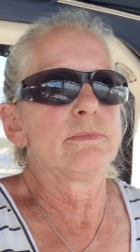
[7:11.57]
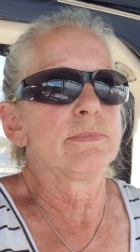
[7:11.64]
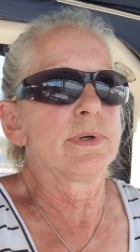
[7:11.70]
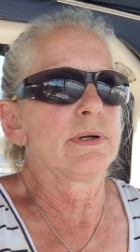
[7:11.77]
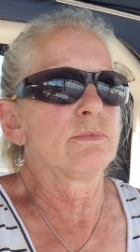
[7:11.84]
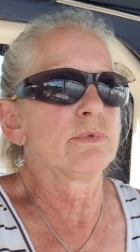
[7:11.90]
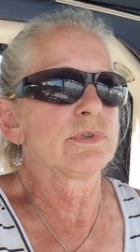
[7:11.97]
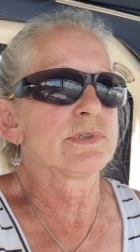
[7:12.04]

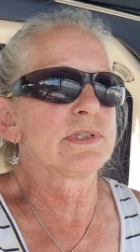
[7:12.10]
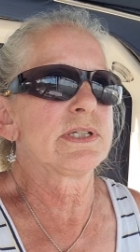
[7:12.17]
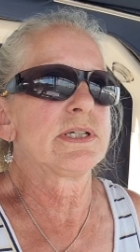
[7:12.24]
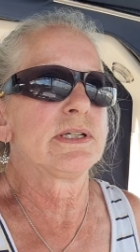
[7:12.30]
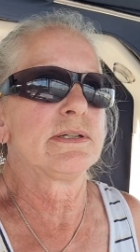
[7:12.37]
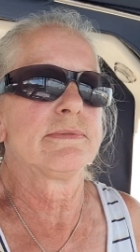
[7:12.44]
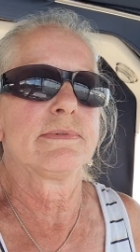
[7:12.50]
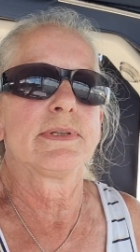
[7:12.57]
But we'll
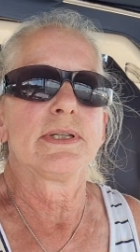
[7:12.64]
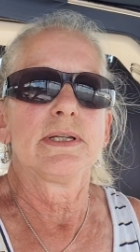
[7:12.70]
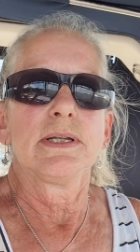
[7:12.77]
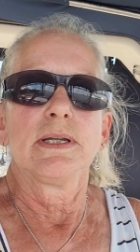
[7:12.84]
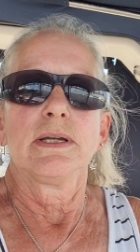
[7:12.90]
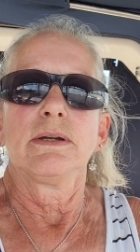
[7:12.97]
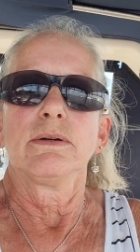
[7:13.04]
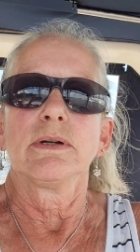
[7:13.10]
see.
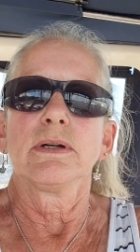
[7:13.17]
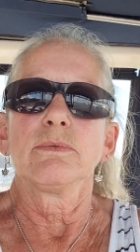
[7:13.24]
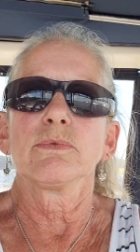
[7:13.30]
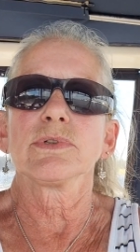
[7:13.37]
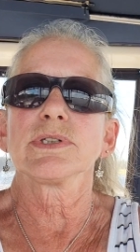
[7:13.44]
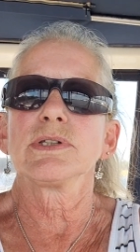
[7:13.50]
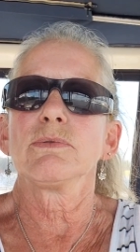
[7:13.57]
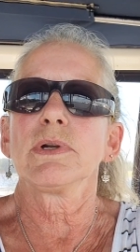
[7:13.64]

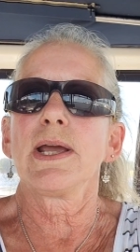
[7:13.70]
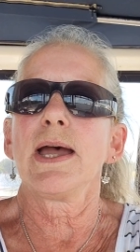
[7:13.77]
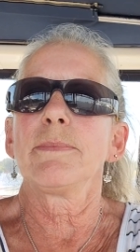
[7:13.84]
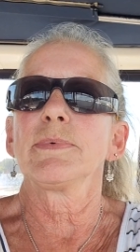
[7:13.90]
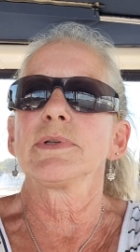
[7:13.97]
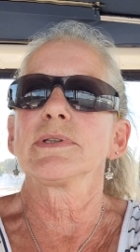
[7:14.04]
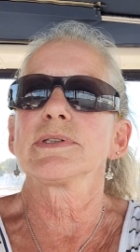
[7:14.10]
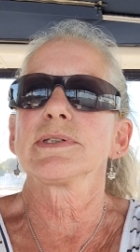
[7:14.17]
We'll see what
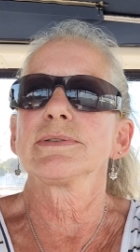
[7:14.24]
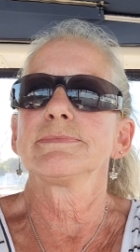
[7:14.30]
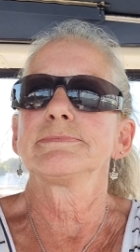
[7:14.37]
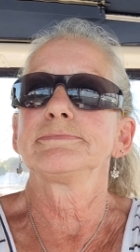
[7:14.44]
happens.